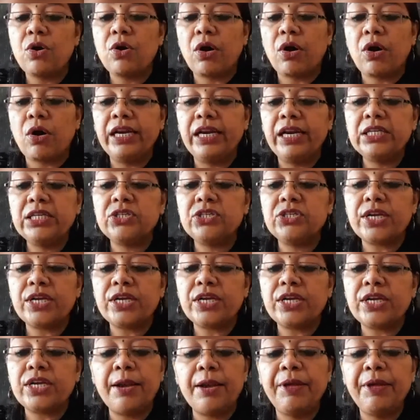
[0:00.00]
knowledge,
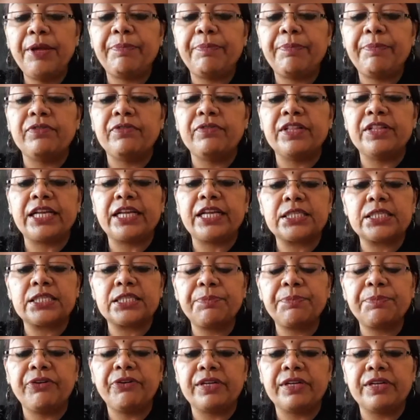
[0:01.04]
and people with
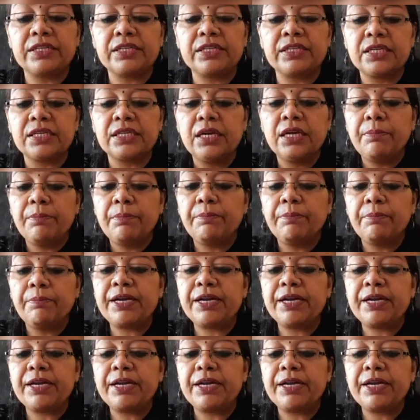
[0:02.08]
experience,